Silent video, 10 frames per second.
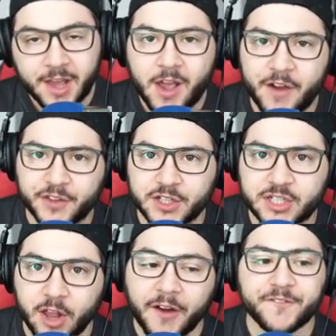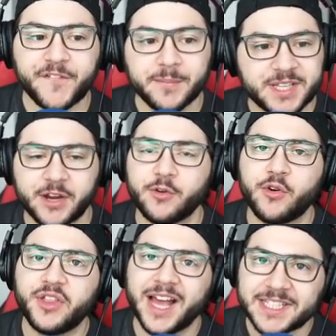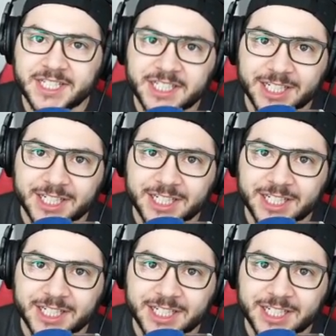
We have to start from zero. That's a